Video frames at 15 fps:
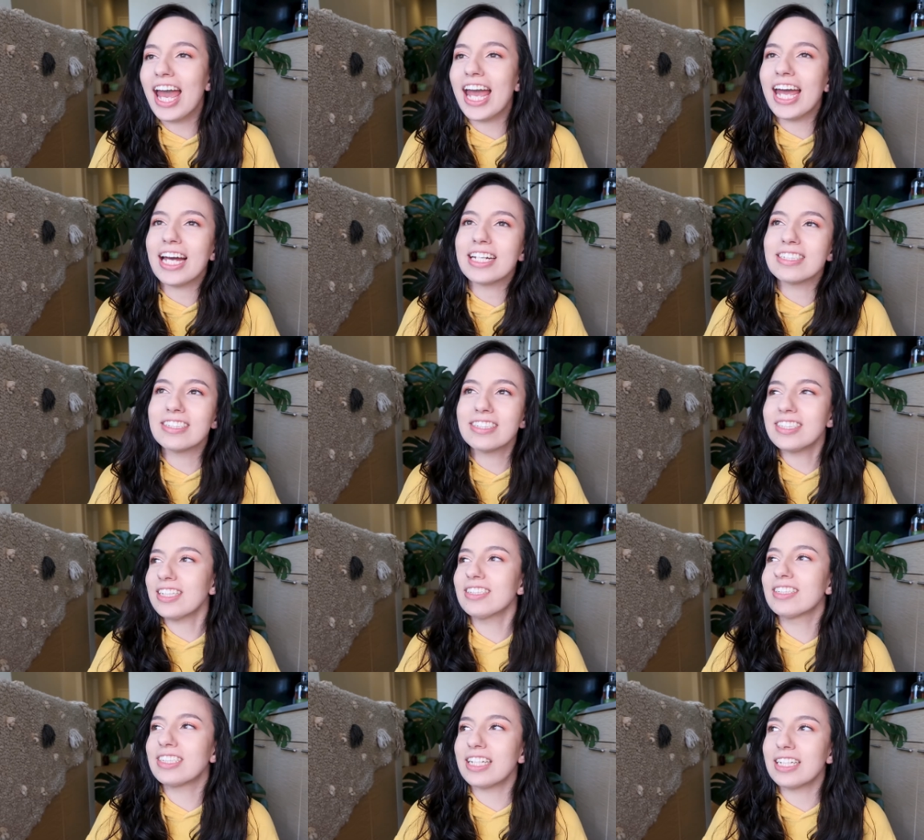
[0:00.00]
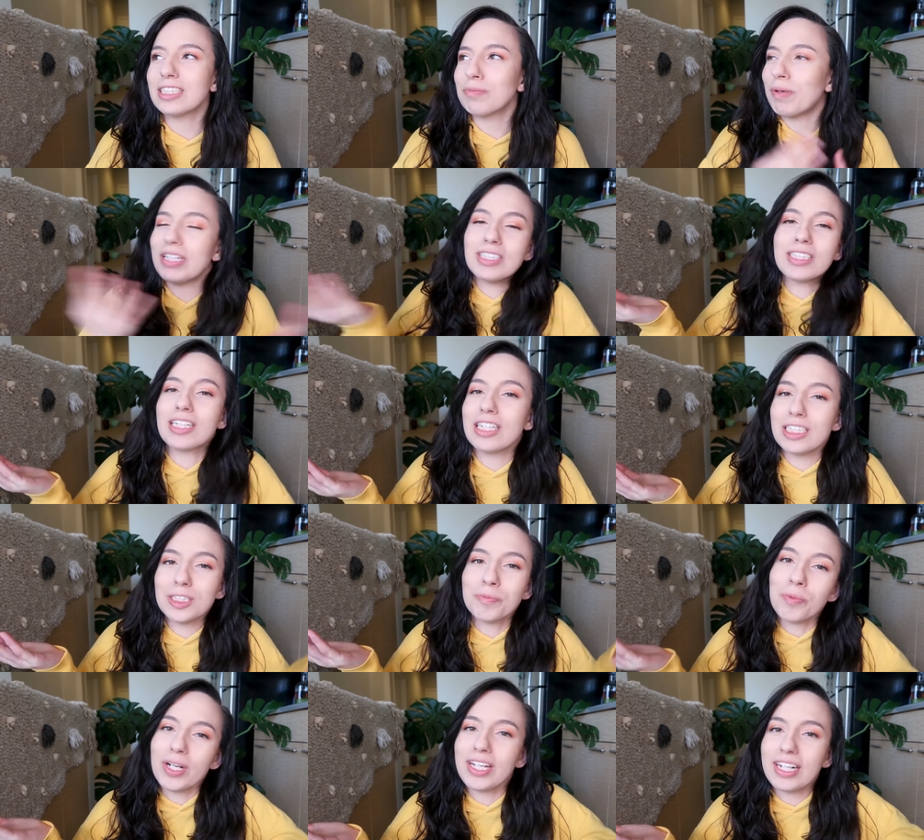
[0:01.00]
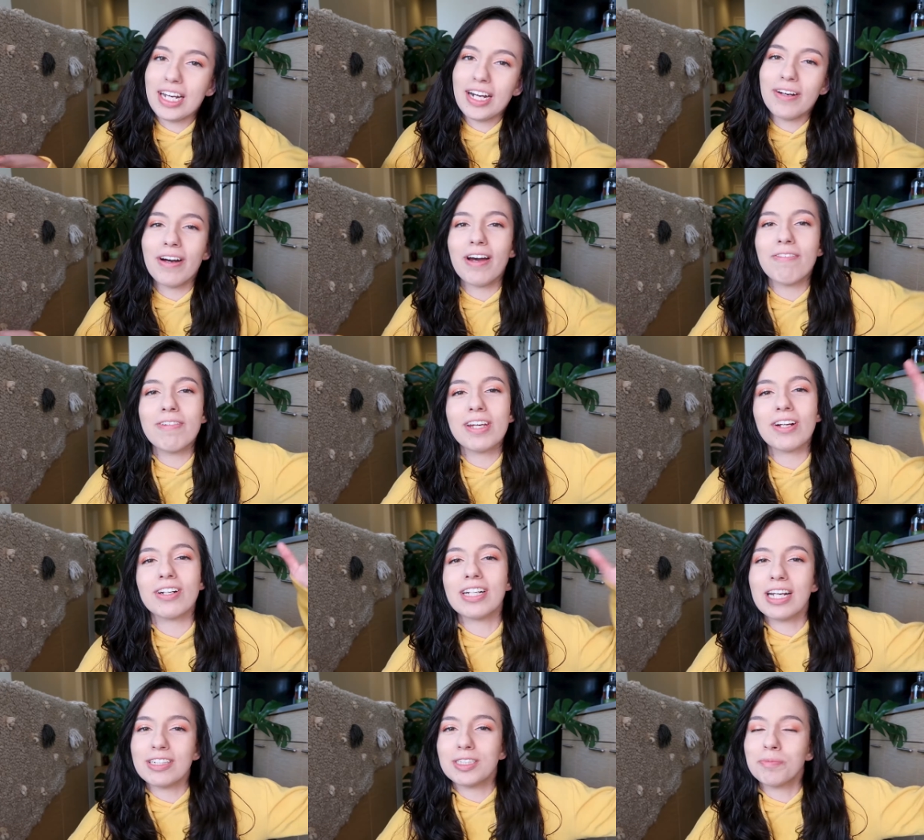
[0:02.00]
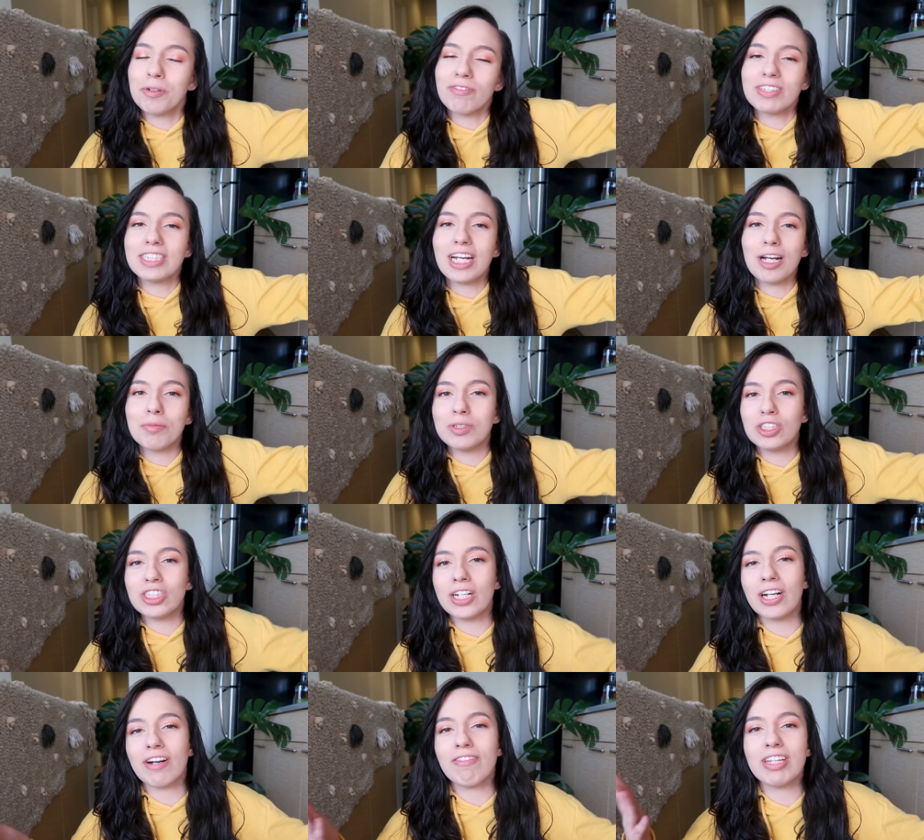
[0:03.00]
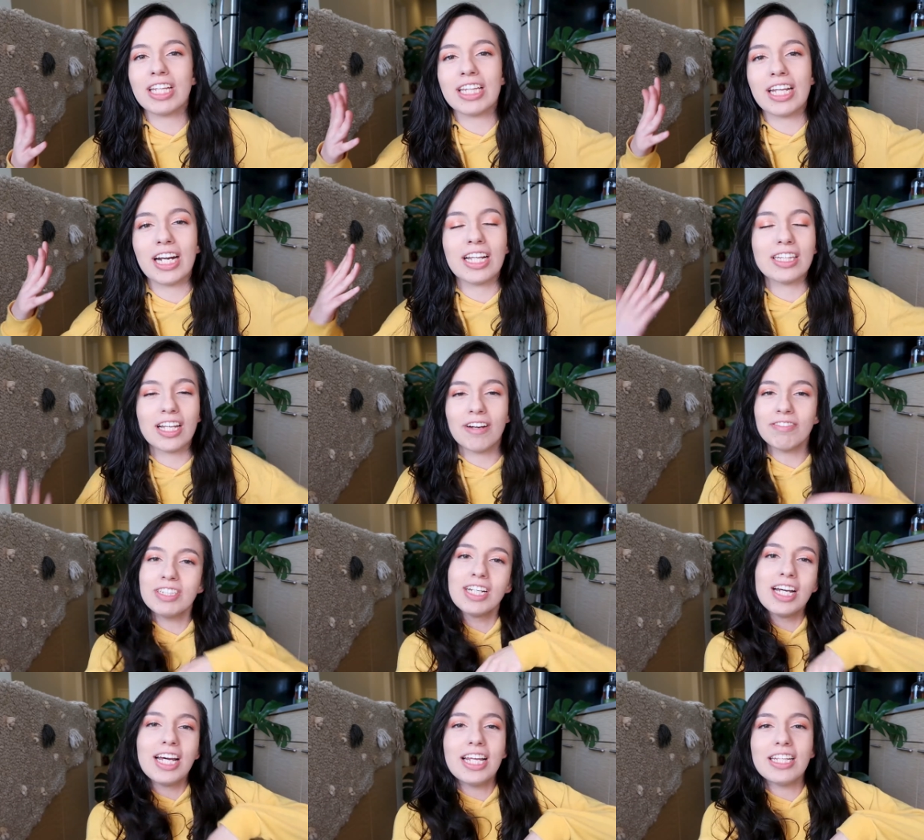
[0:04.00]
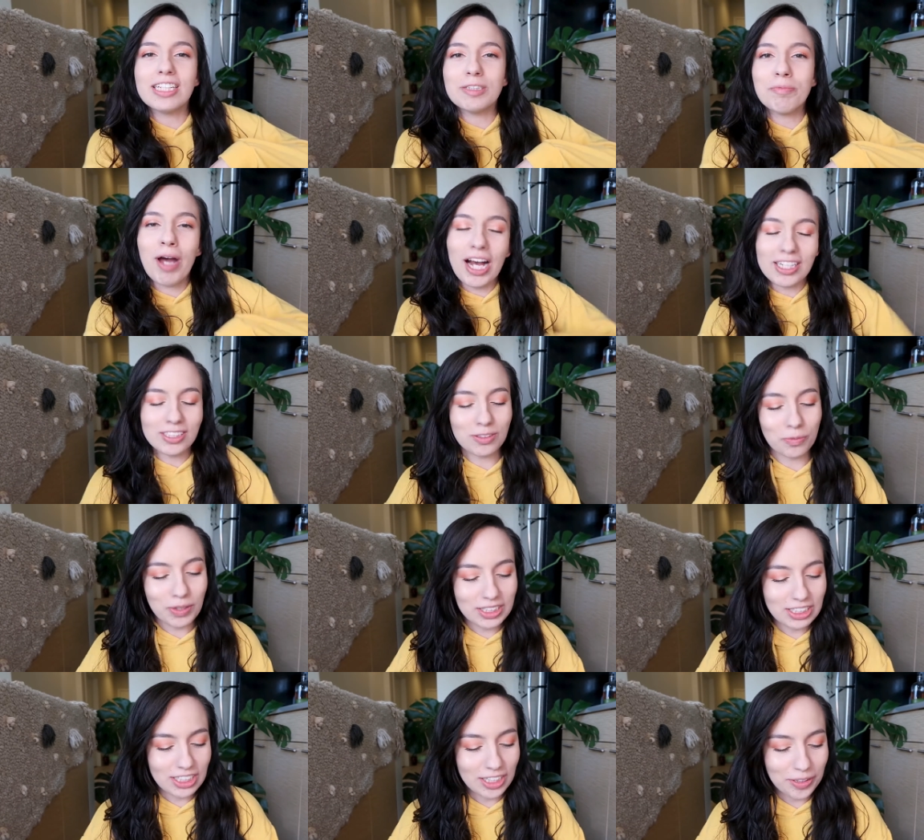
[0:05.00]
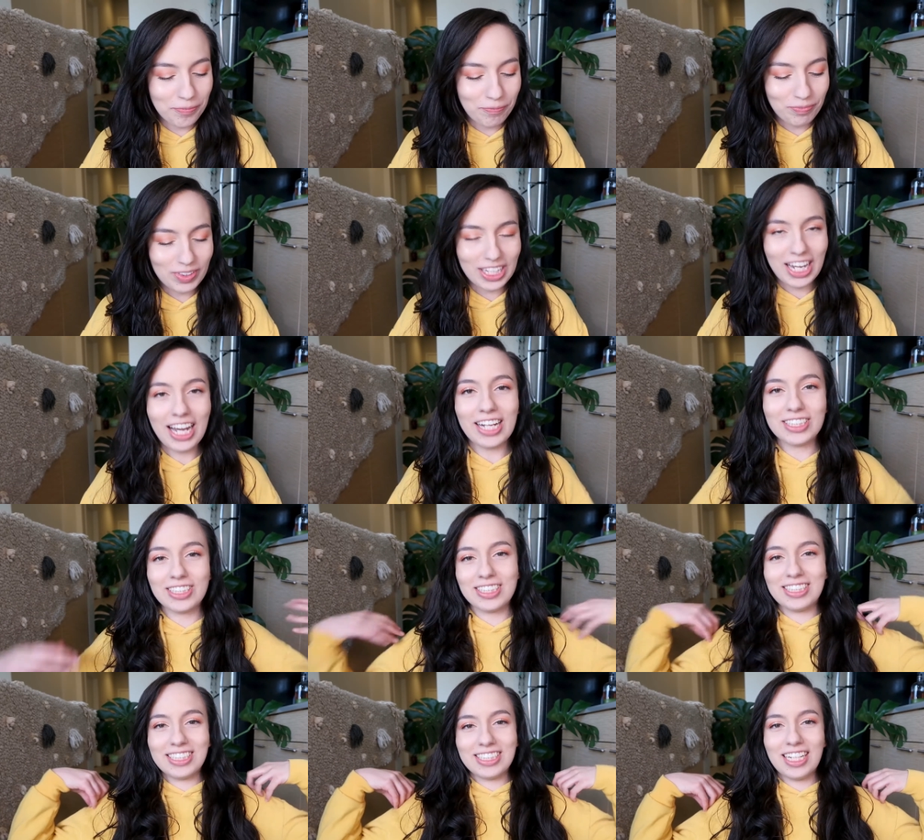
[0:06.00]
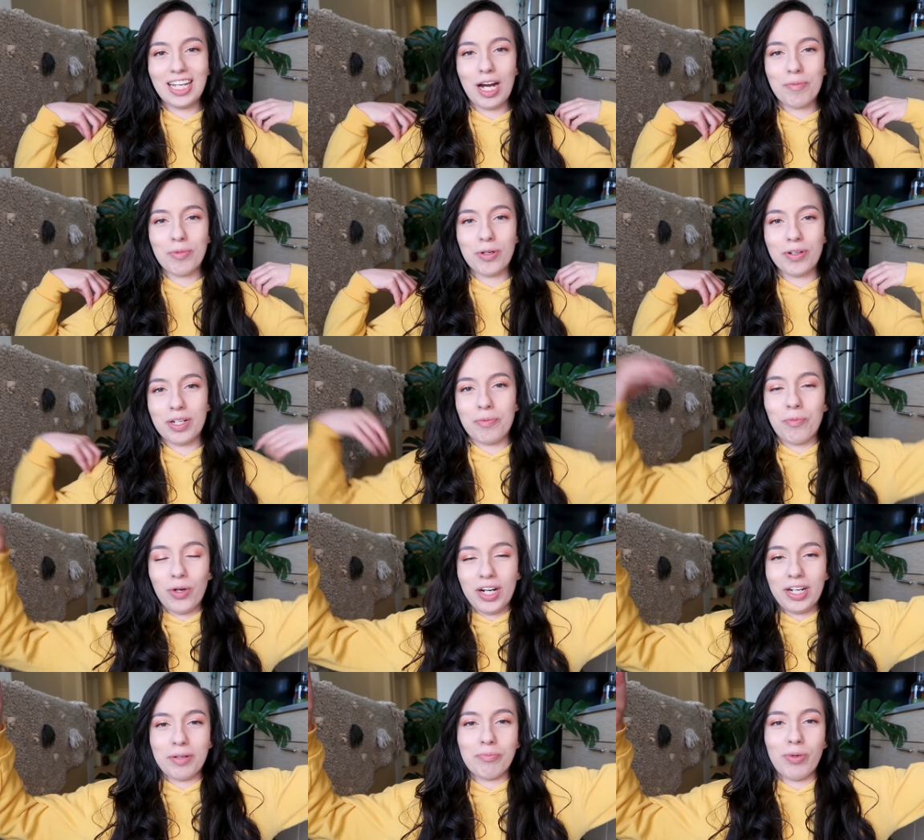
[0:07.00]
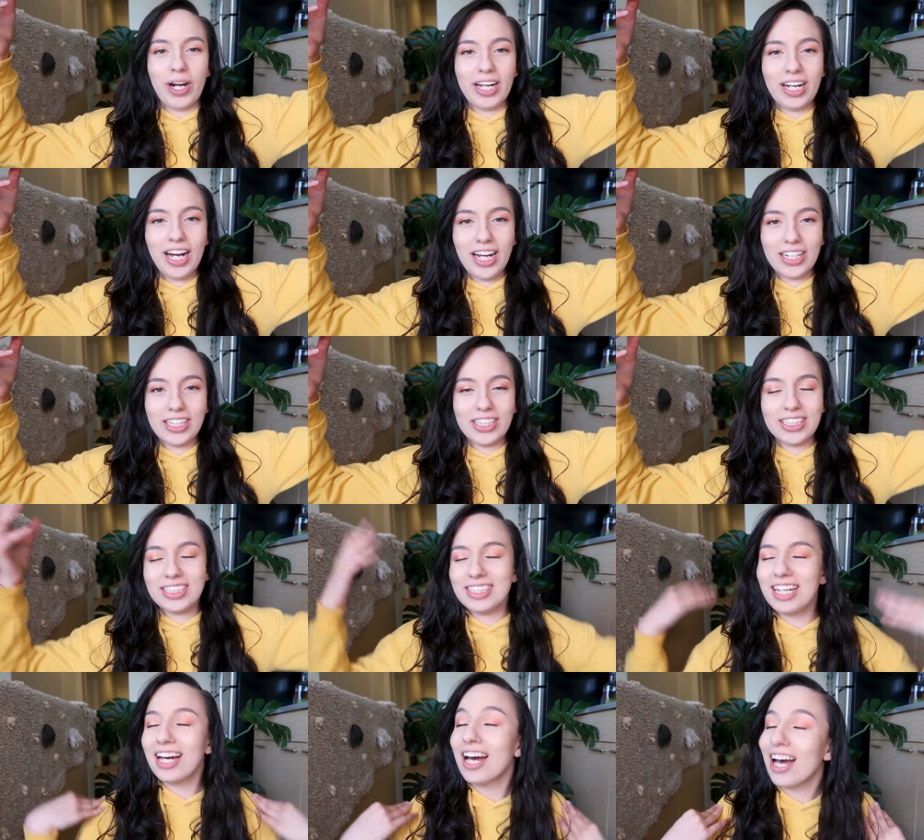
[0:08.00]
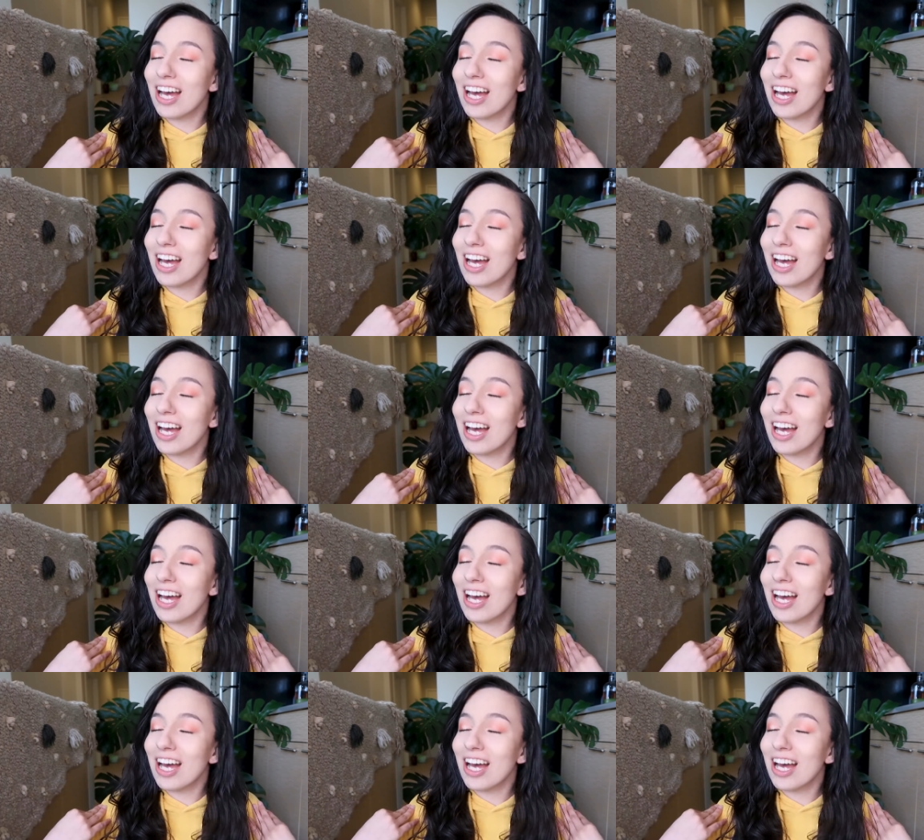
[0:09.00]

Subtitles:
And since it's basically spring now, I figured now's the perfect time to share everything that I loved this past winter. As you can see, I'm already wearing bright colors.